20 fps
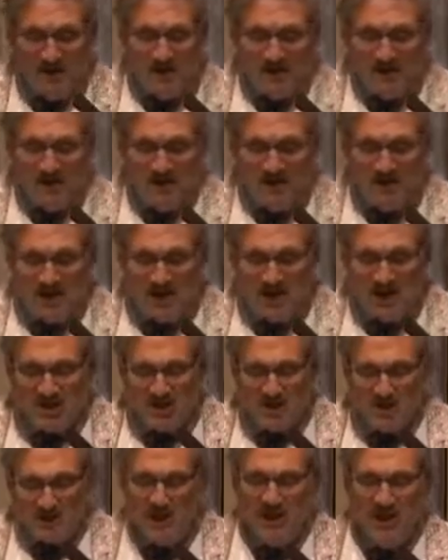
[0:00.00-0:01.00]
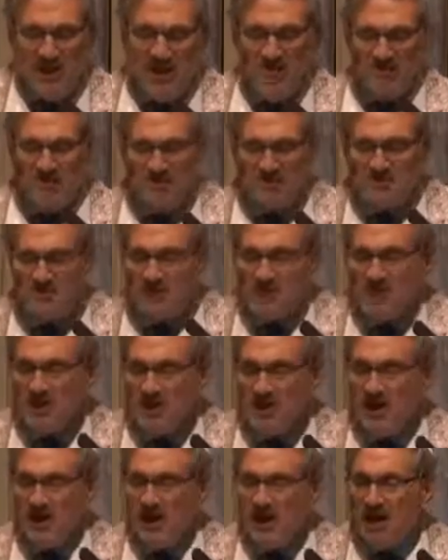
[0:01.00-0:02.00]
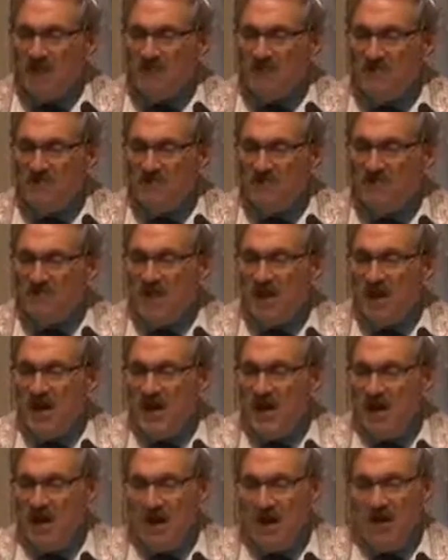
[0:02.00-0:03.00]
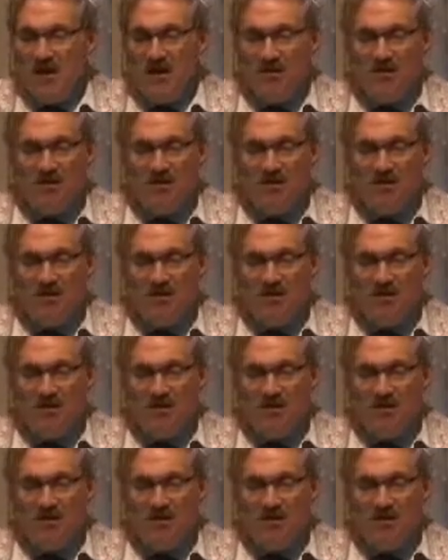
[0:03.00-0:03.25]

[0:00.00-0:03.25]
"It is as painless as lifting a hair